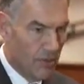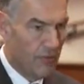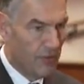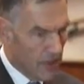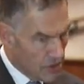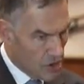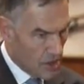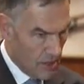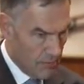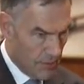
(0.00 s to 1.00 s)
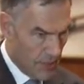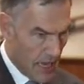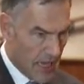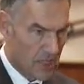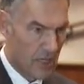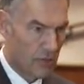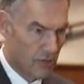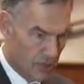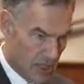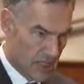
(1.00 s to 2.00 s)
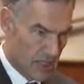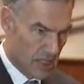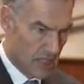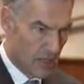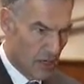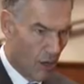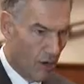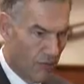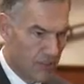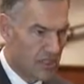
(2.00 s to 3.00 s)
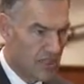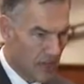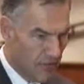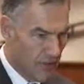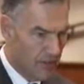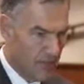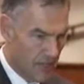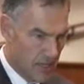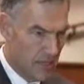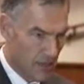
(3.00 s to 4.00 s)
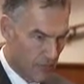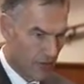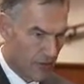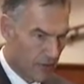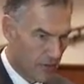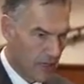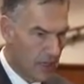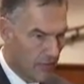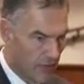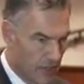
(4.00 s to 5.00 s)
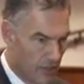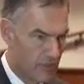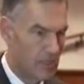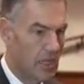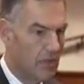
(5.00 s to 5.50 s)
The French team actually consisted of 17 different individuals